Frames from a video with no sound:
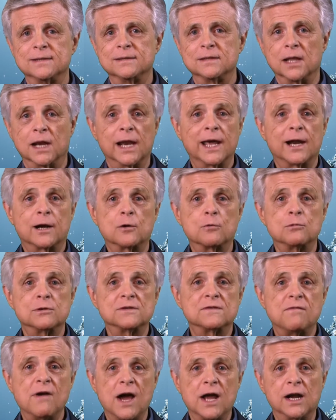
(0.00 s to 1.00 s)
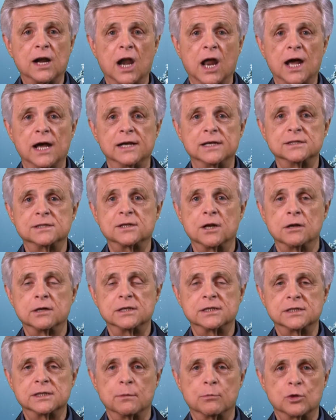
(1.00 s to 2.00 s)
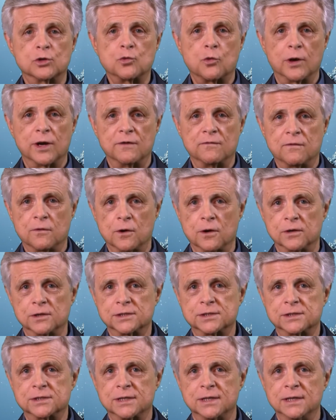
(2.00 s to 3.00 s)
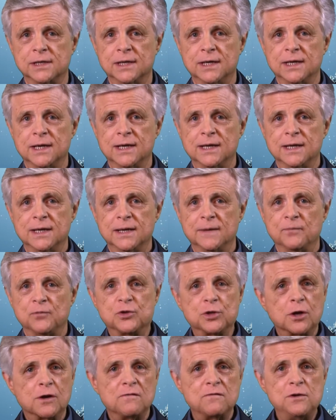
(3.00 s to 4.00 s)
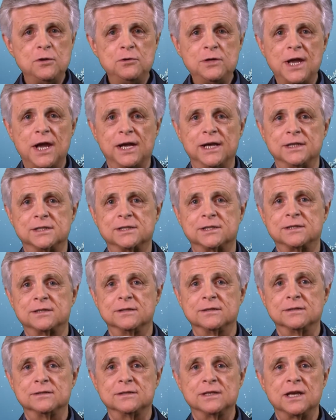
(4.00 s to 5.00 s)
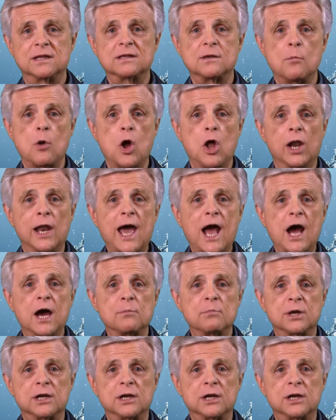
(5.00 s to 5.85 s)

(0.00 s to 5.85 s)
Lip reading: The letter was finalized on December 21st. It took a few days to get them all out